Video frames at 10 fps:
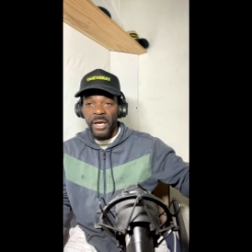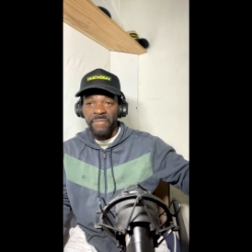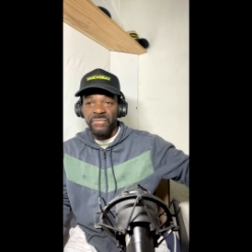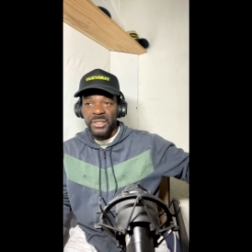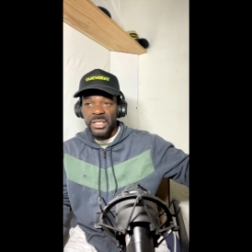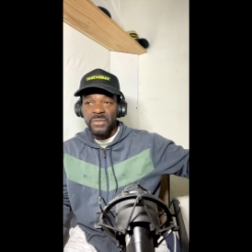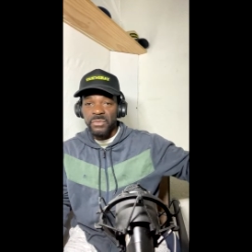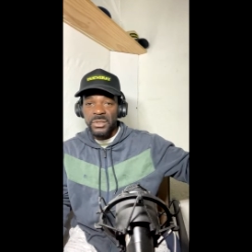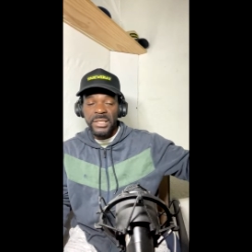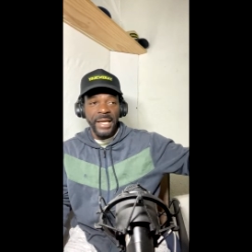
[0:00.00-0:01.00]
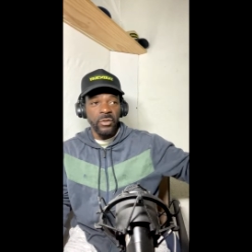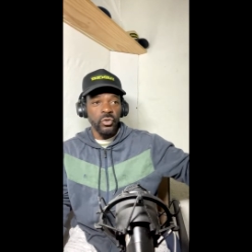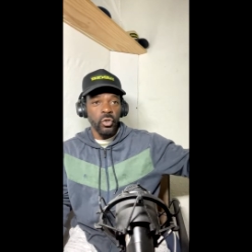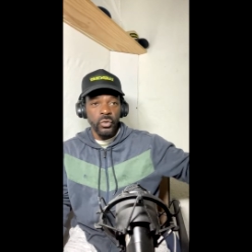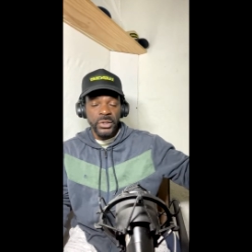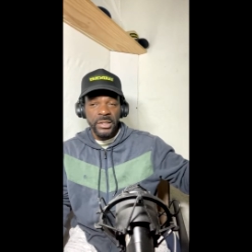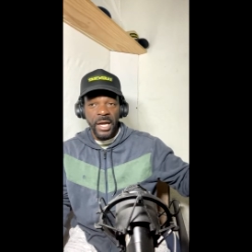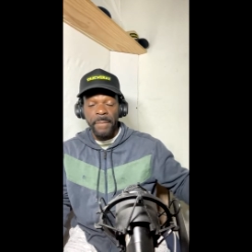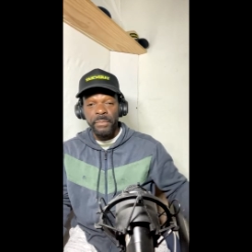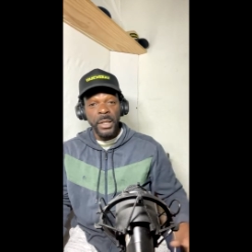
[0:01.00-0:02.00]
if this cycle don't
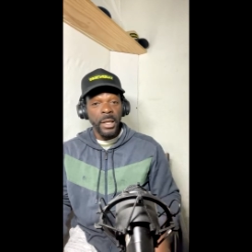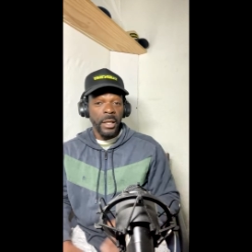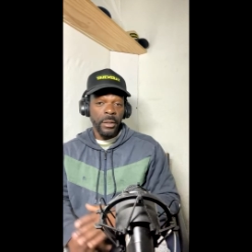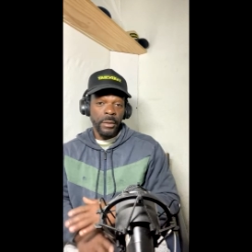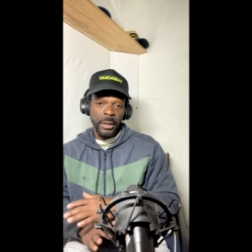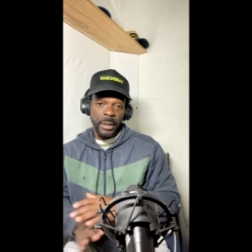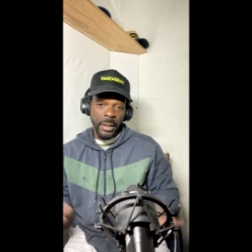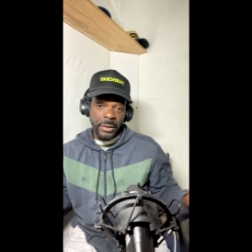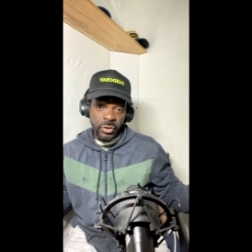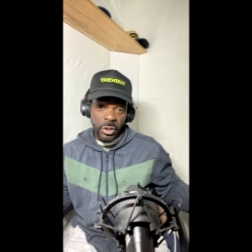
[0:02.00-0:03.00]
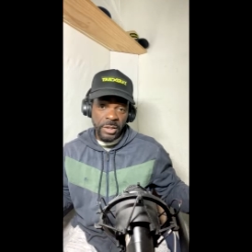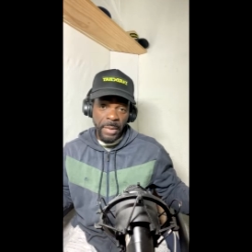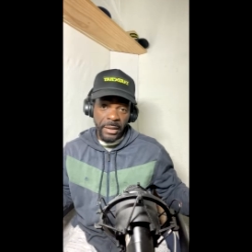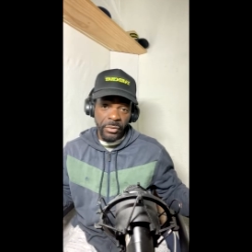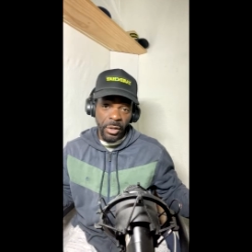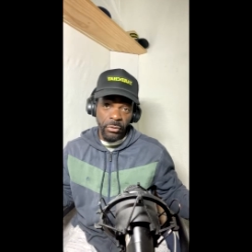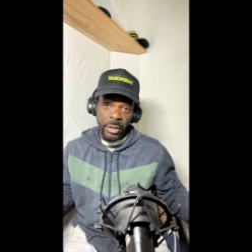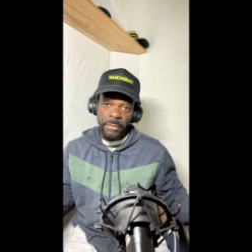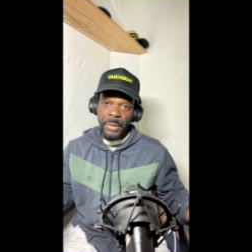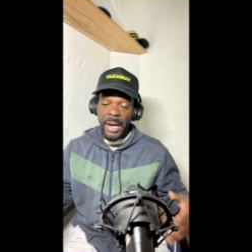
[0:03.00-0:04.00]
stop. It's just my
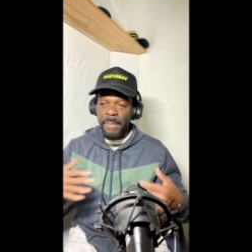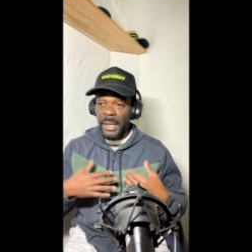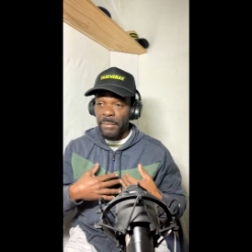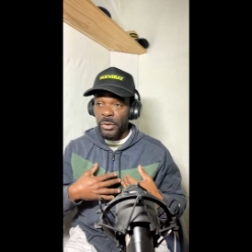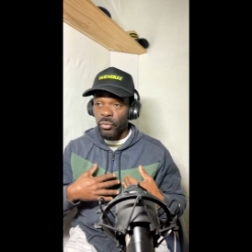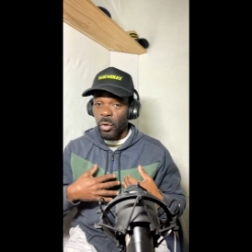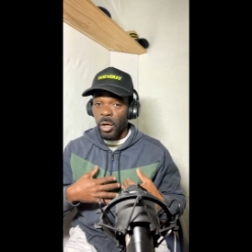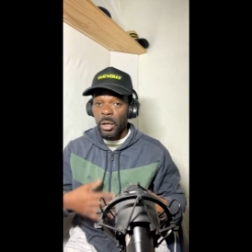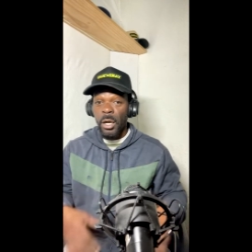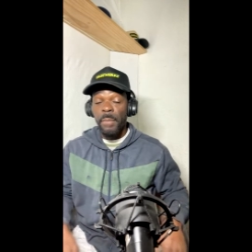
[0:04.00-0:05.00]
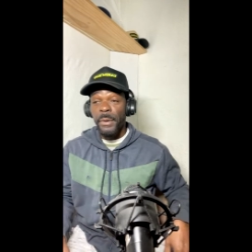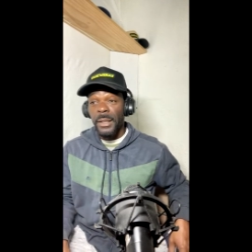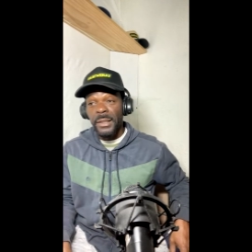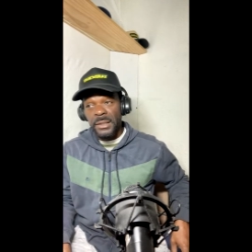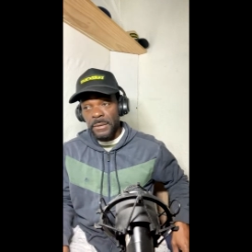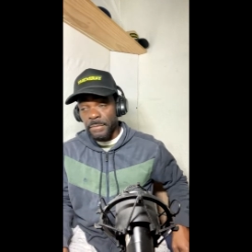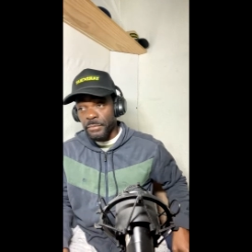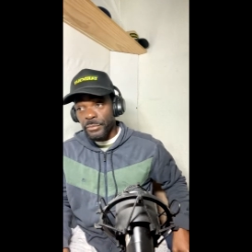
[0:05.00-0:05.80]
theory. I might be wrong, but listen,